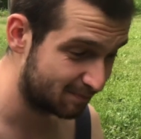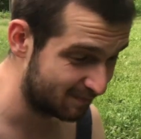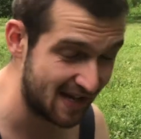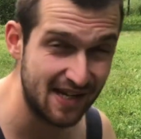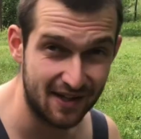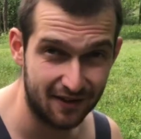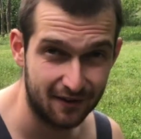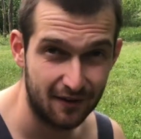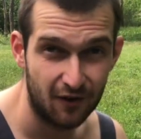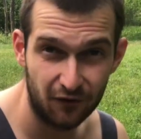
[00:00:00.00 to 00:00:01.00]
eating
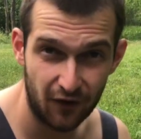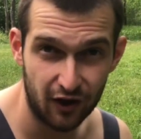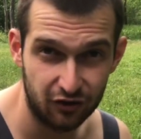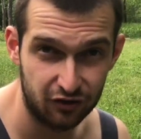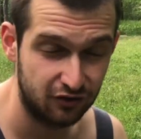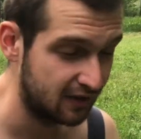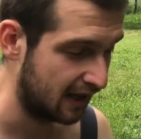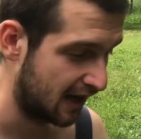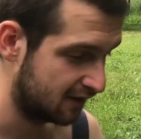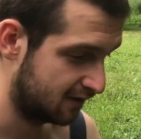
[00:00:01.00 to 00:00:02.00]
fish that
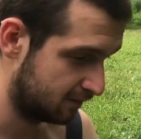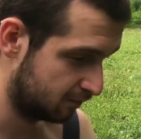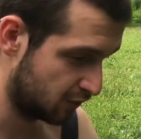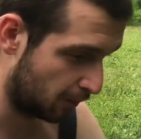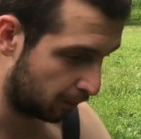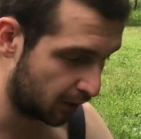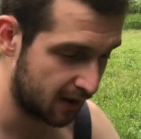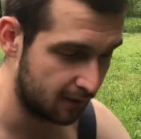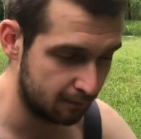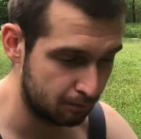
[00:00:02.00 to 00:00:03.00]
you
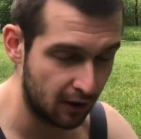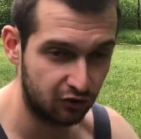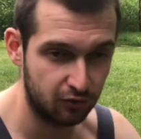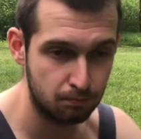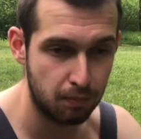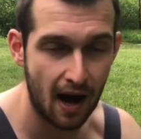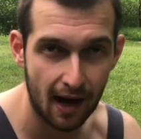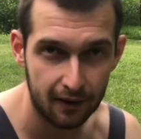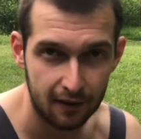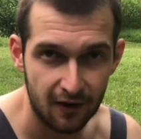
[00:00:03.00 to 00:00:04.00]
pretty much
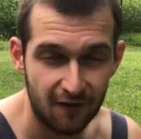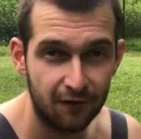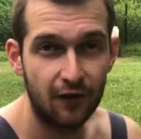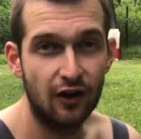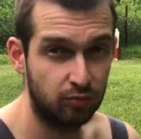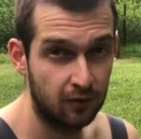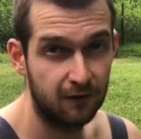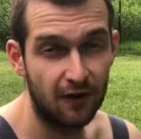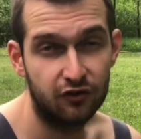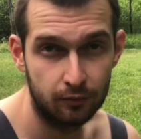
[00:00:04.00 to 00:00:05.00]
bought fresh from a
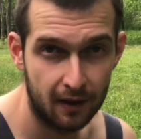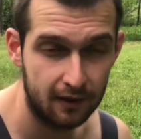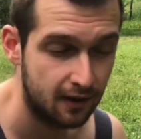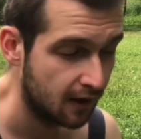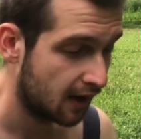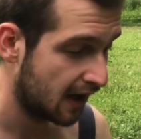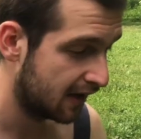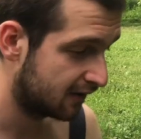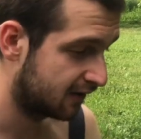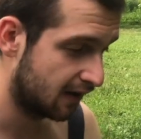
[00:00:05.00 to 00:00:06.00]
fisherman
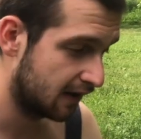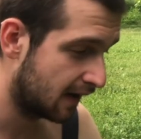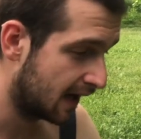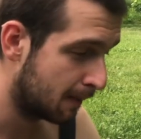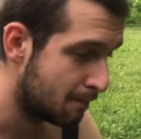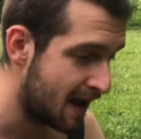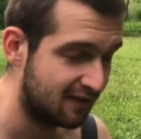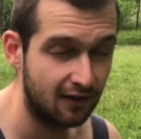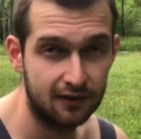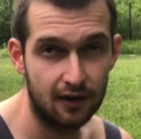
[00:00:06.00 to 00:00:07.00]
is an
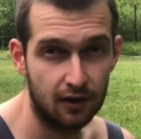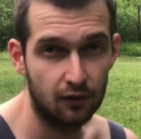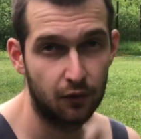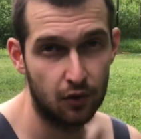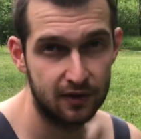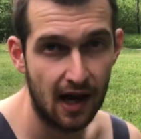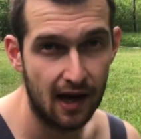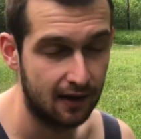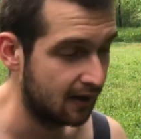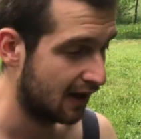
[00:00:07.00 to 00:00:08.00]
amazing thing for your
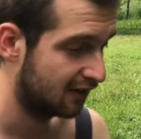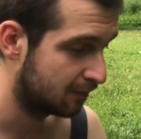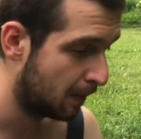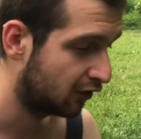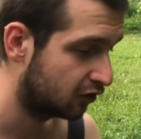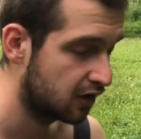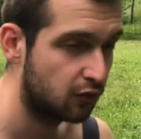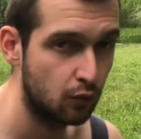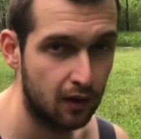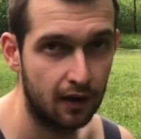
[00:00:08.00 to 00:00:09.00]
diet, especially if
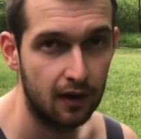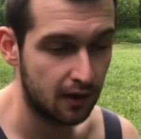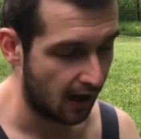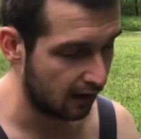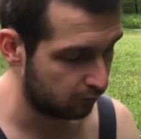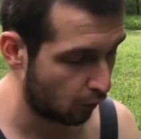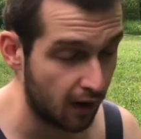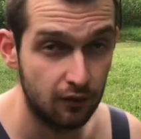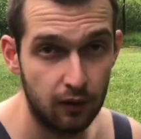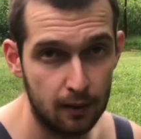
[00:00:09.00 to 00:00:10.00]
you want to
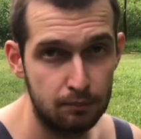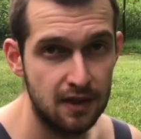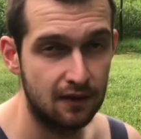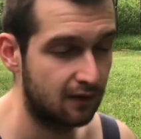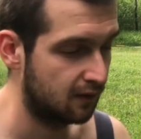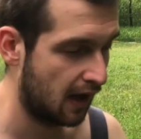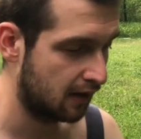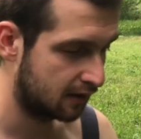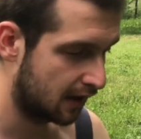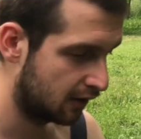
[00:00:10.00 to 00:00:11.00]
avoid red meats
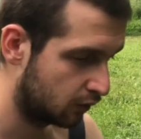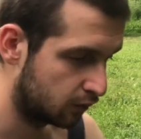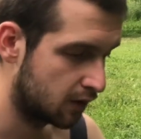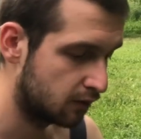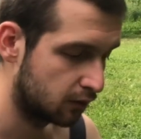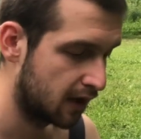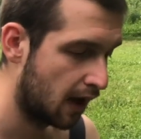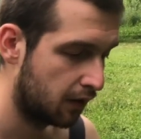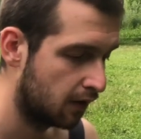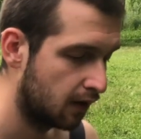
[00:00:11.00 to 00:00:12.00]
and get into really
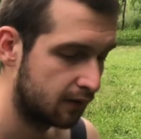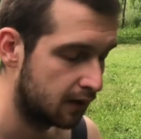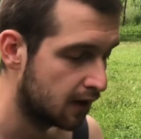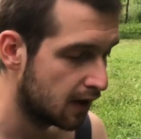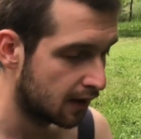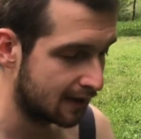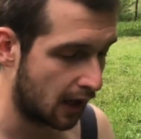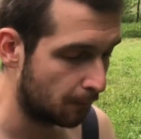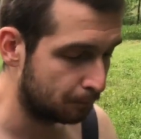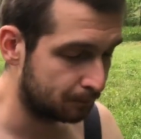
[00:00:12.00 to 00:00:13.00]
healthy living.
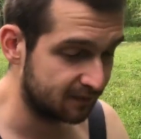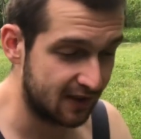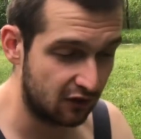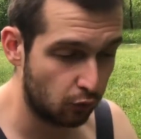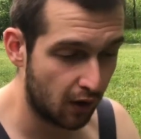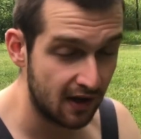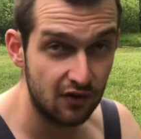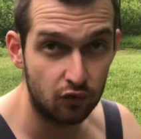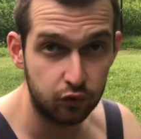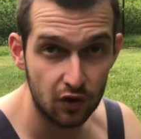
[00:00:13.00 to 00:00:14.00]
Now, this one
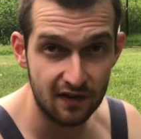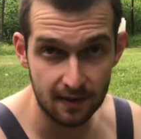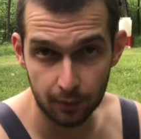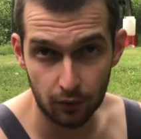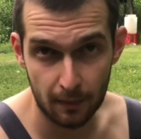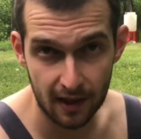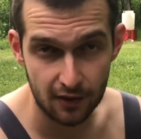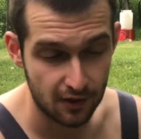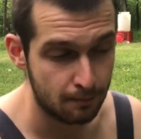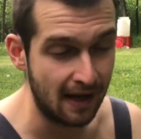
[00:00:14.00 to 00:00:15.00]
is really simple to make.
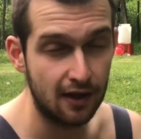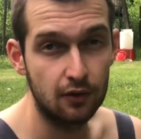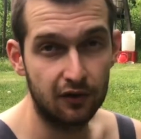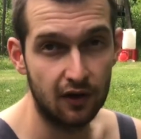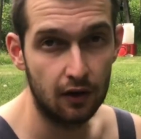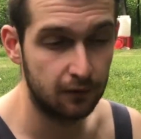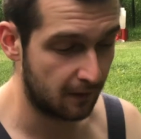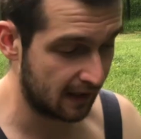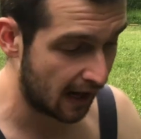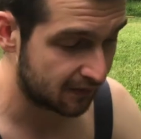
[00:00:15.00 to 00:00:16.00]
You can make it yourself,
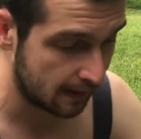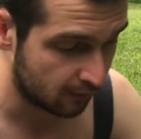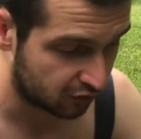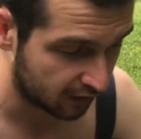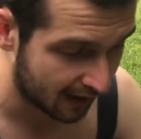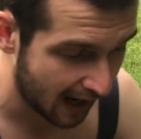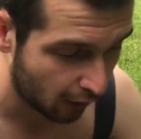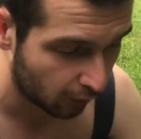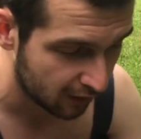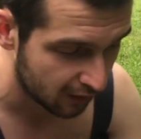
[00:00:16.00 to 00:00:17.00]
and I'll demonstrate
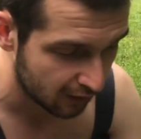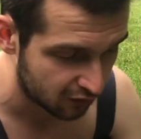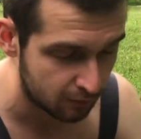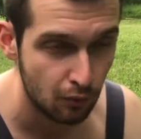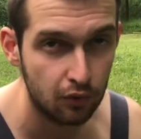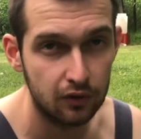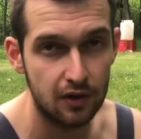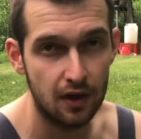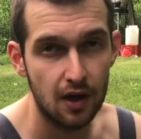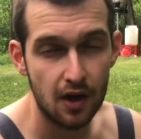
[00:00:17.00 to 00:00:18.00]
how
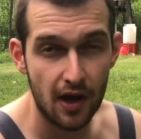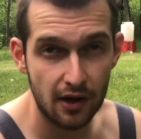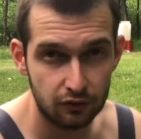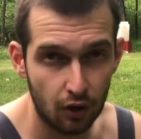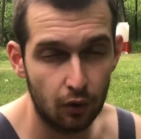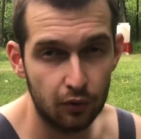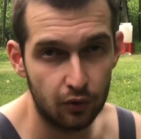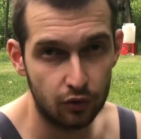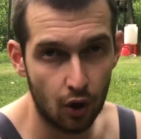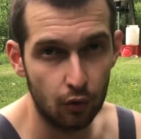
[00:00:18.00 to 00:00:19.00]
smoothly it
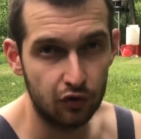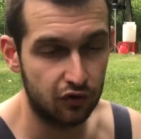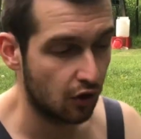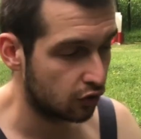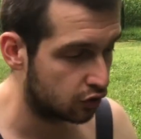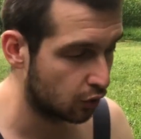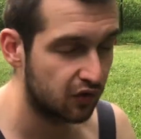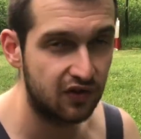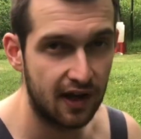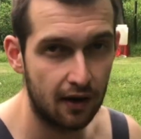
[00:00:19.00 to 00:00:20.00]
goes through
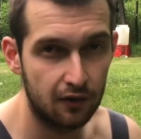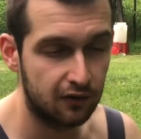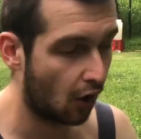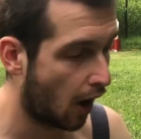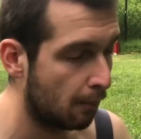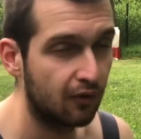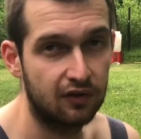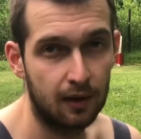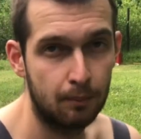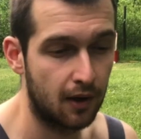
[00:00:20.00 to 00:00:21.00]
scales almost
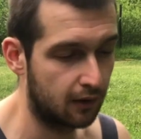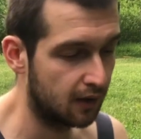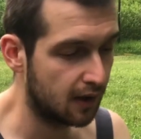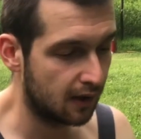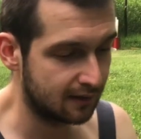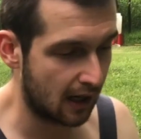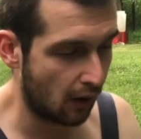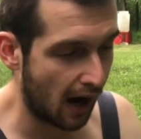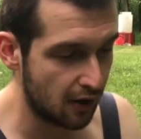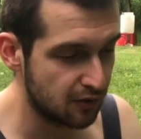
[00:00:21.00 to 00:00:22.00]
like butter. Now,
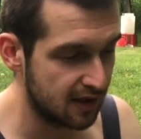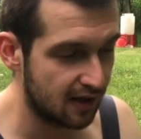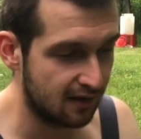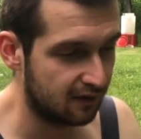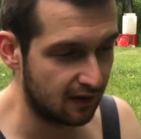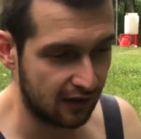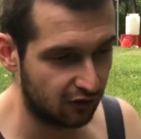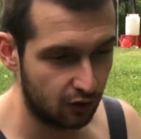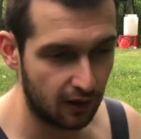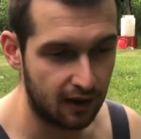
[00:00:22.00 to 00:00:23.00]
all you need is, I
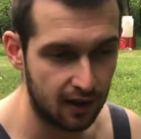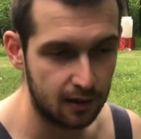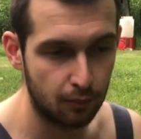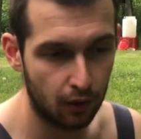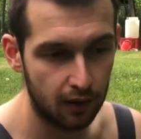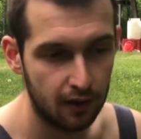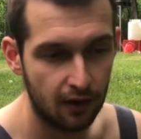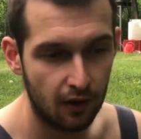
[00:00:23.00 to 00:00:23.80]
just took a cutting board,